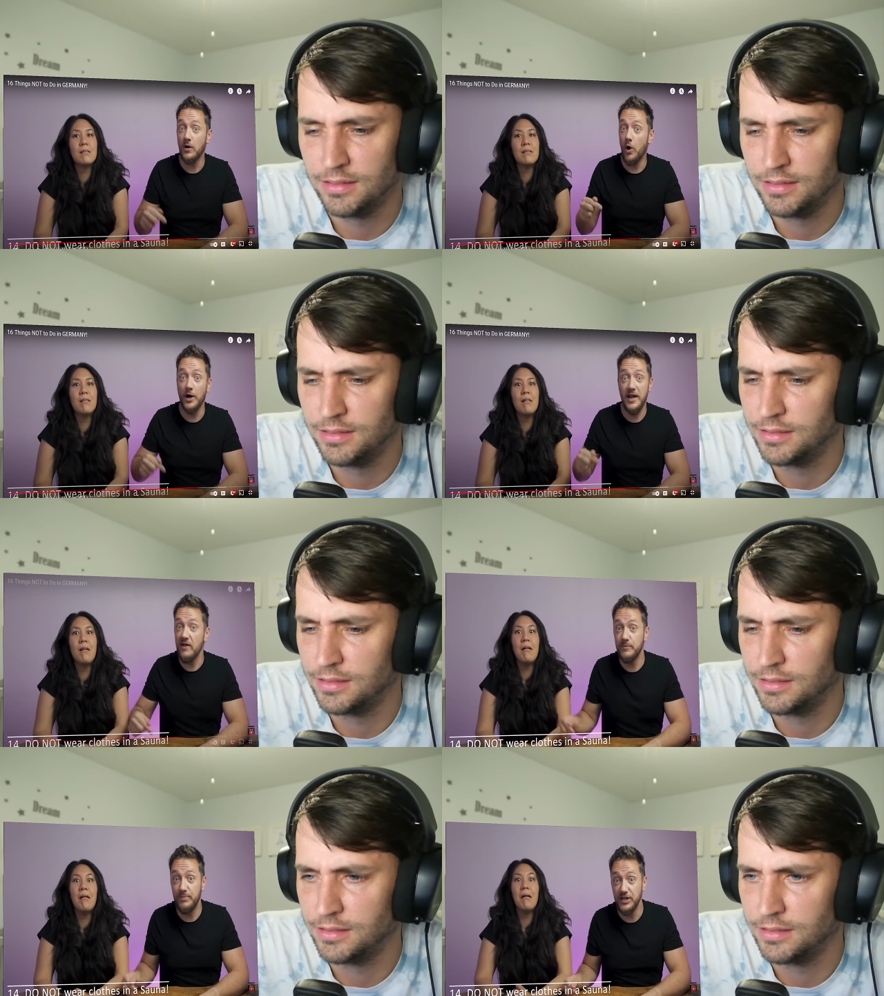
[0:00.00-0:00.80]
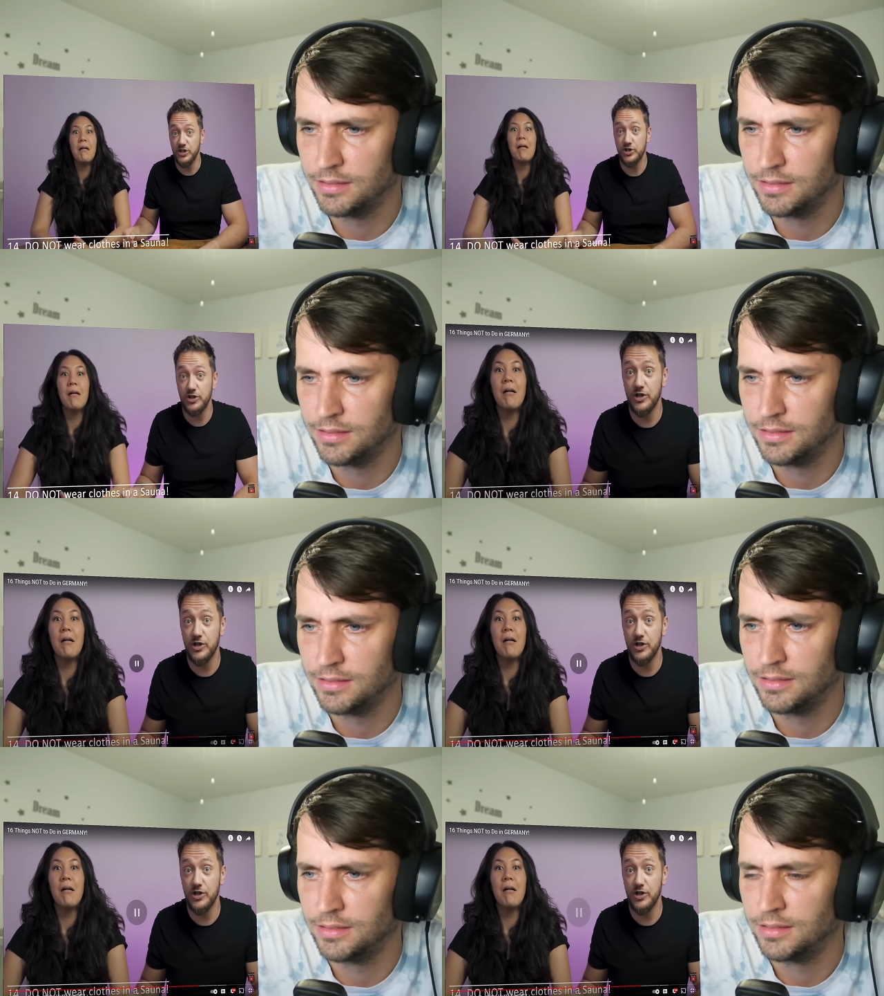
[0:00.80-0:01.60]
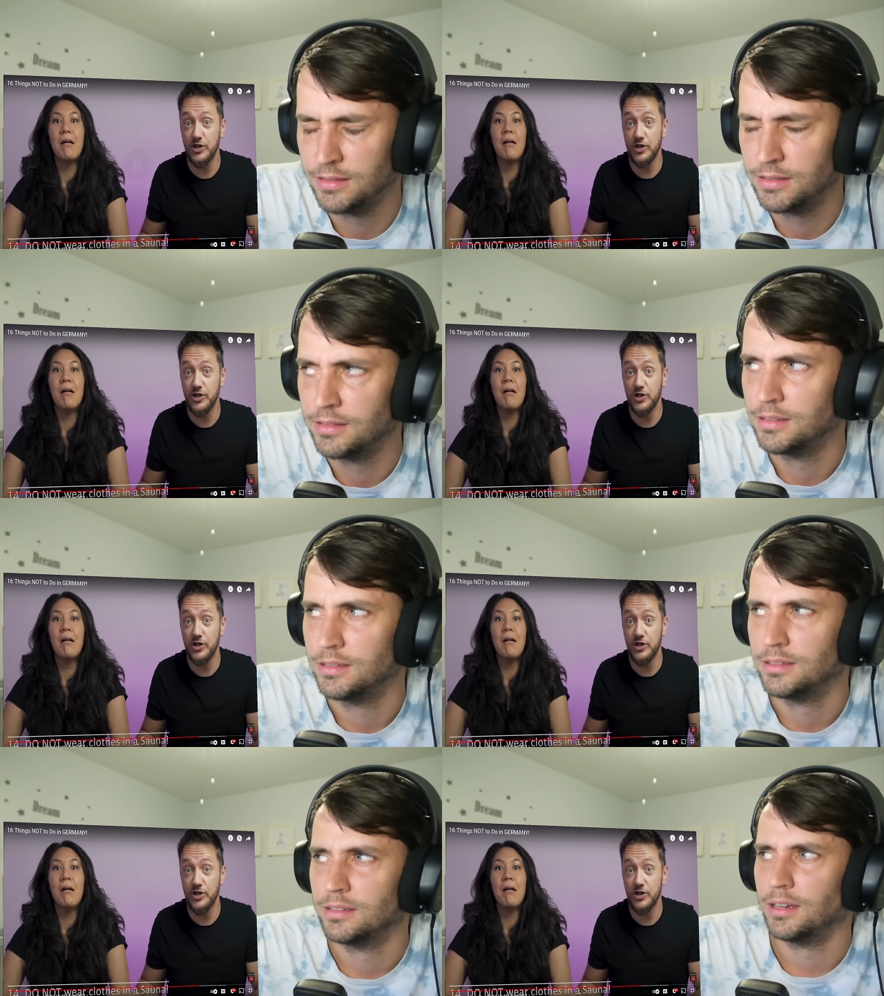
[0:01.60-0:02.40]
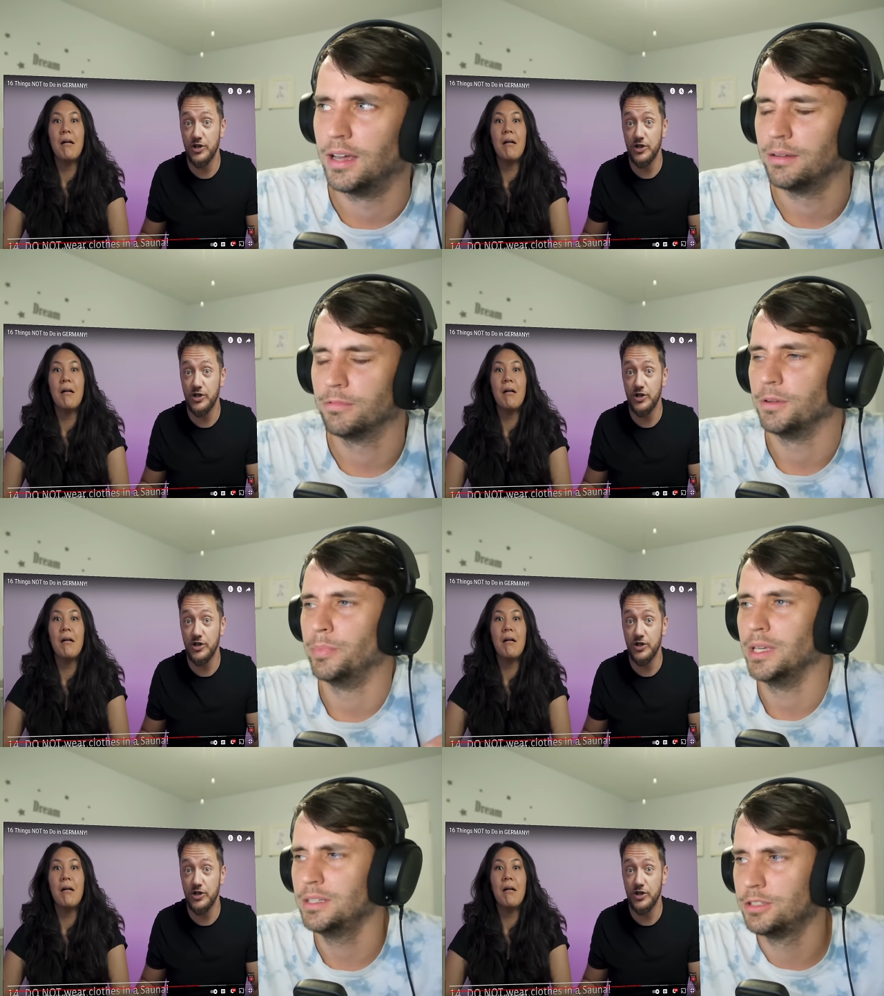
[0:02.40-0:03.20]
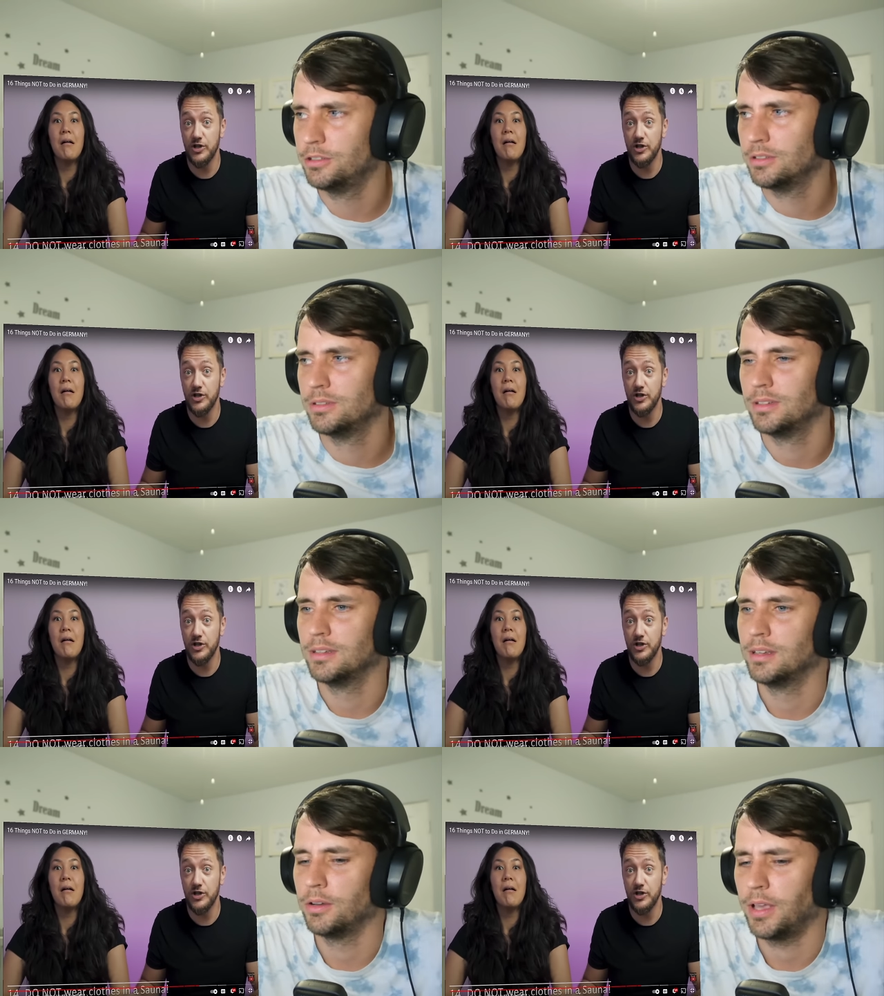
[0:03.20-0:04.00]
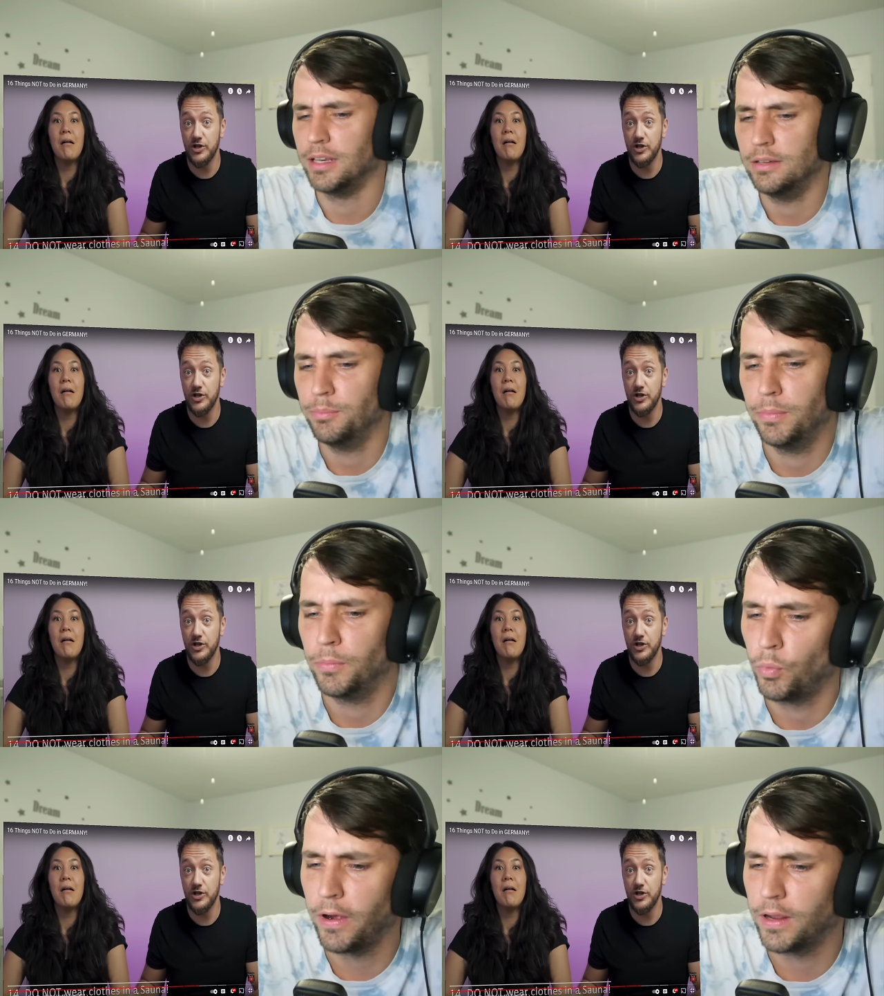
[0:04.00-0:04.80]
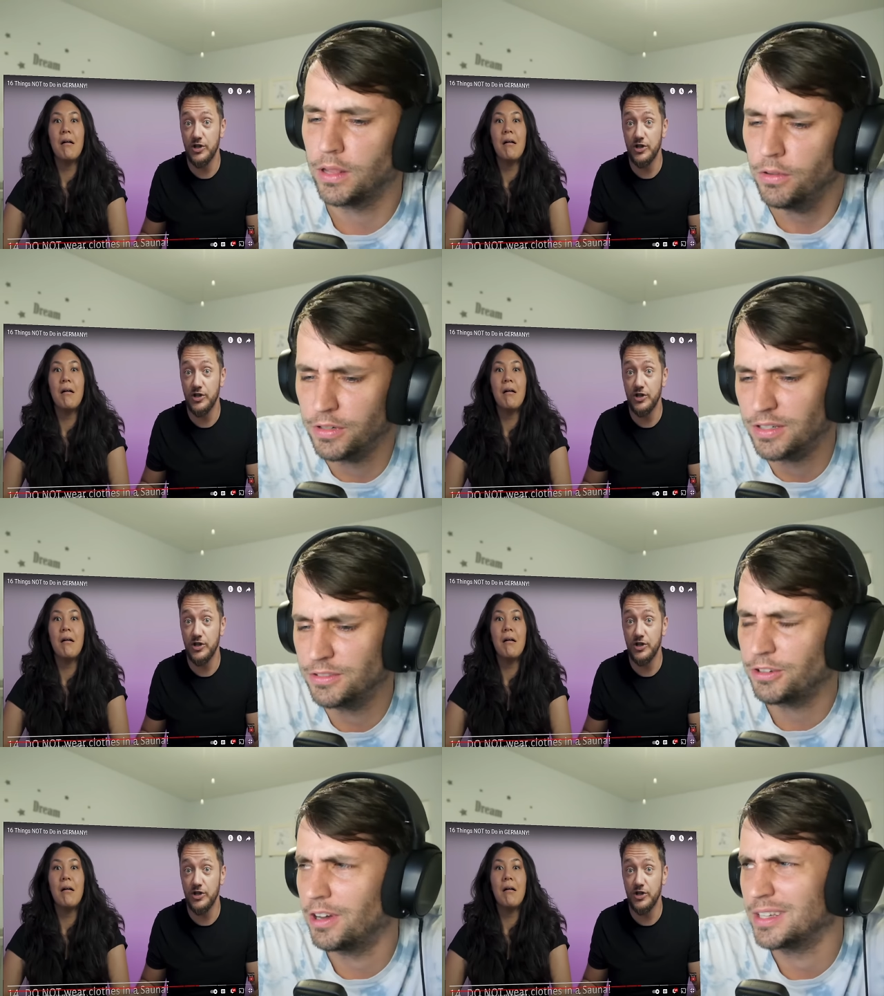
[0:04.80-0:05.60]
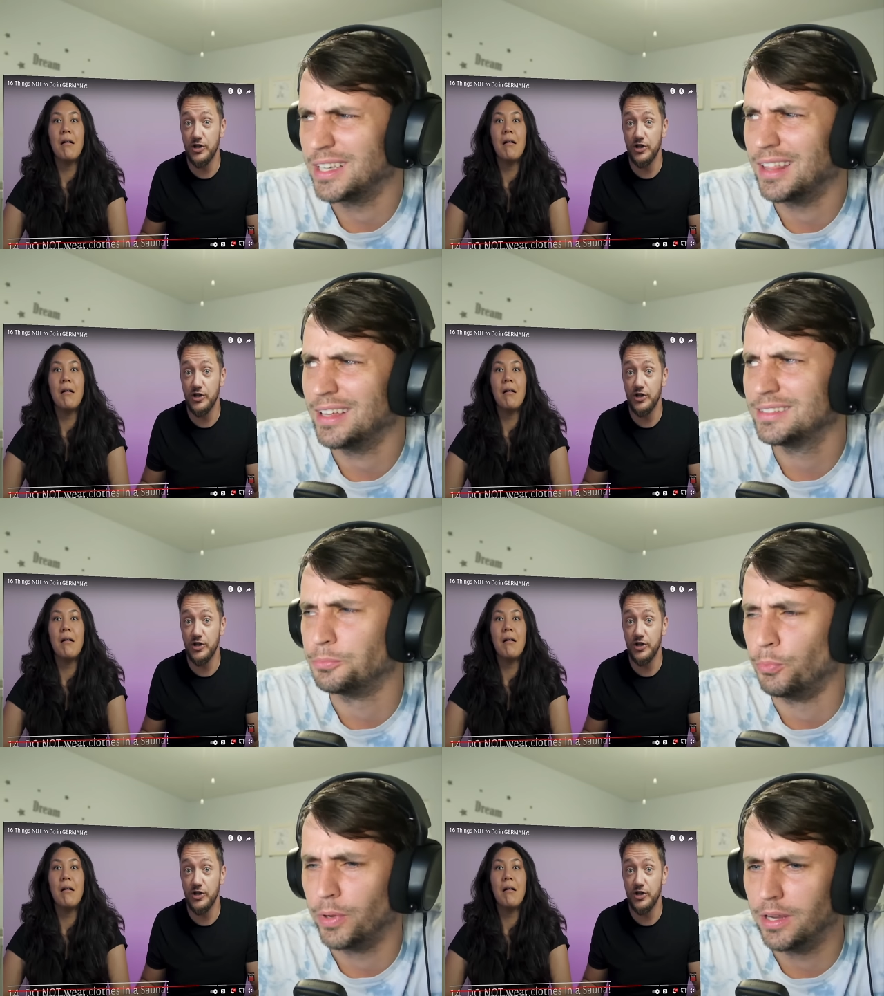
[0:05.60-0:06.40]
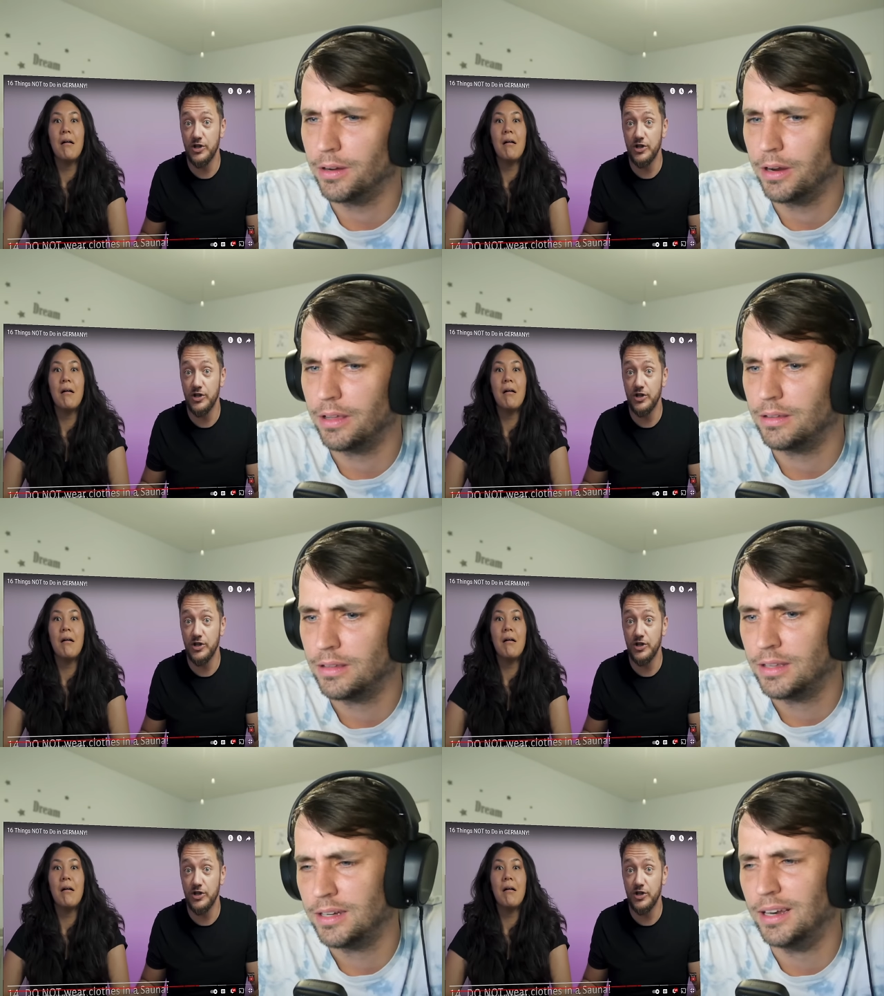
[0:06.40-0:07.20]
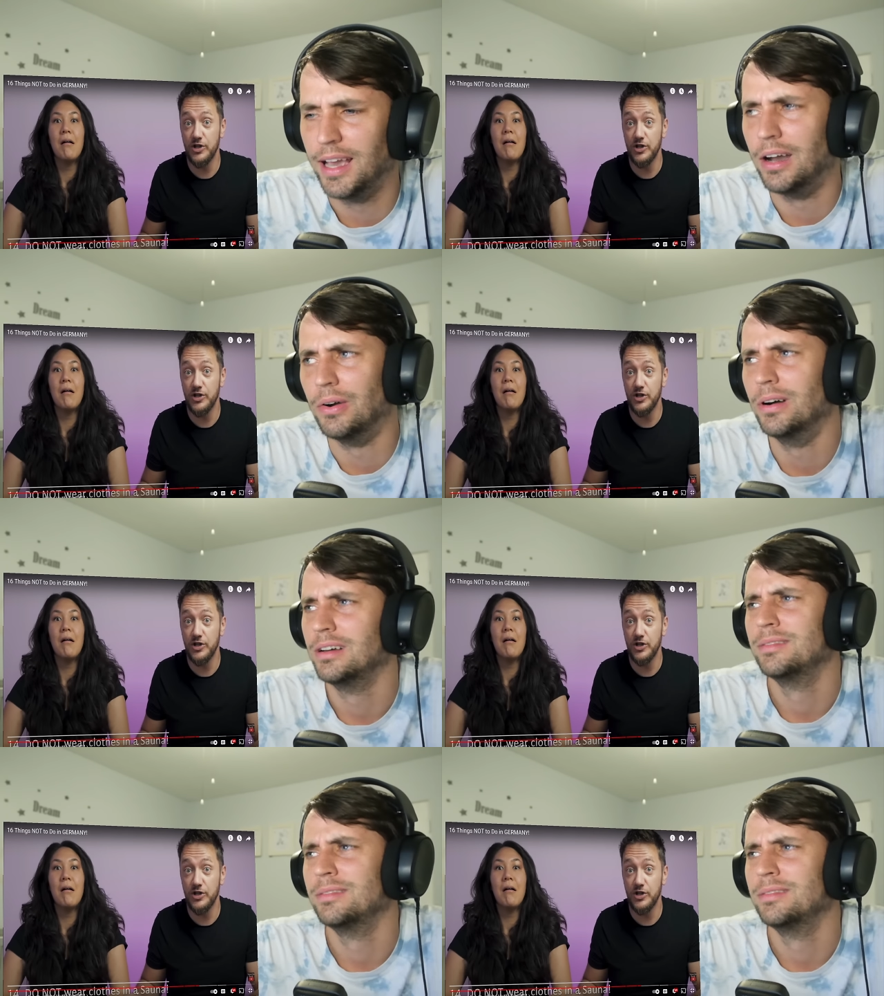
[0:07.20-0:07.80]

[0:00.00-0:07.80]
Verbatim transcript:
Speaker 1: on every beach.
Speaker 2: On every beach? Okay, wearing clothes in a sauna. Yeah, that's weird. Now,